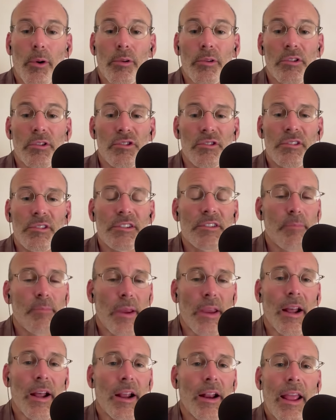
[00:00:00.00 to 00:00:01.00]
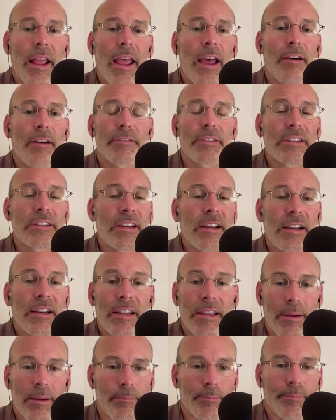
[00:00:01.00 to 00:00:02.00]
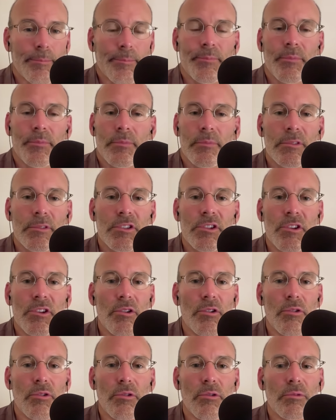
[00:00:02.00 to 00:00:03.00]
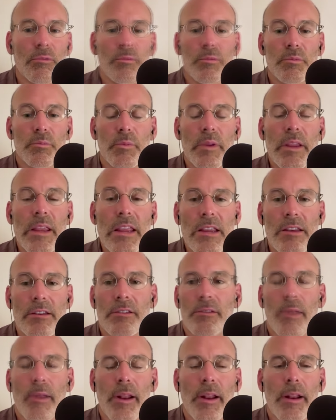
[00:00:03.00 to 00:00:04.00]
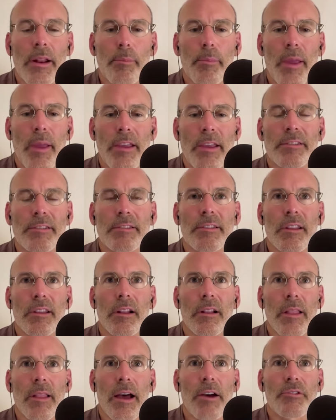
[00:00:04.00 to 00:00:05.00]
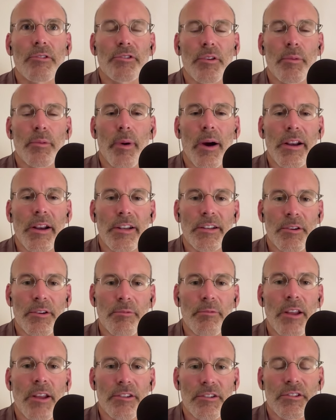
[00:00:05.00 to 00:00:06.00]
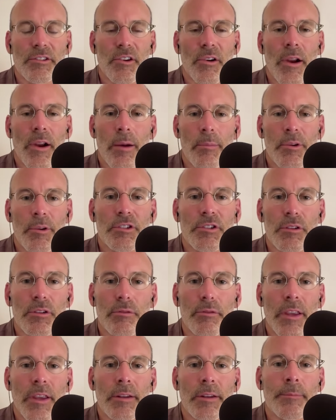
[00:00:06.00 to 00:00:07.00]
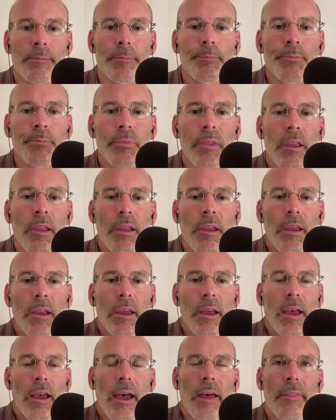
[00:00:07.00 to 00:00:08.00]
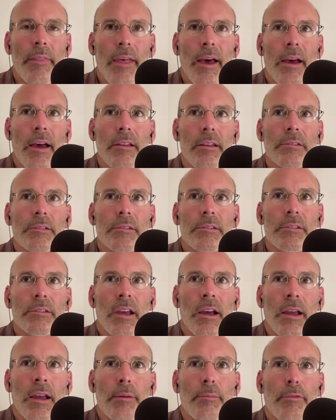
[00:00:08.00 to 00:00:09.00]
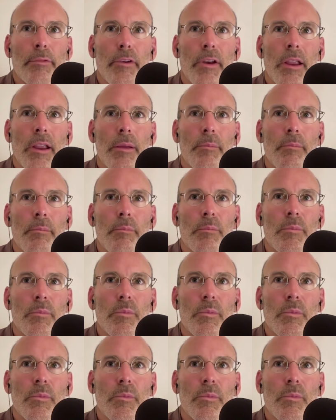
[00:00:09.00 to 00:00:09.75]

you just may not have time to eat at a pace that allows your body to register how much you've eaten. And that time frame